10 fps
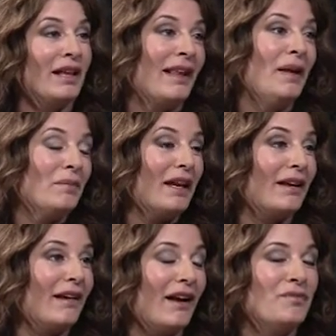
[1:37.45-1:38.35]
they let me.
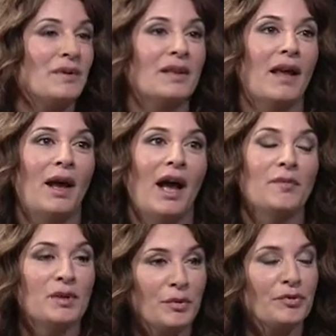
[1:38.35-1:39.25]
Mm -hmm. I've been uh,
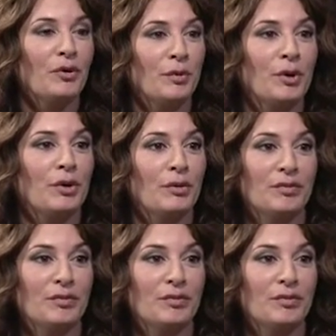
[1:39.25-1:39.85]
I've been a performer.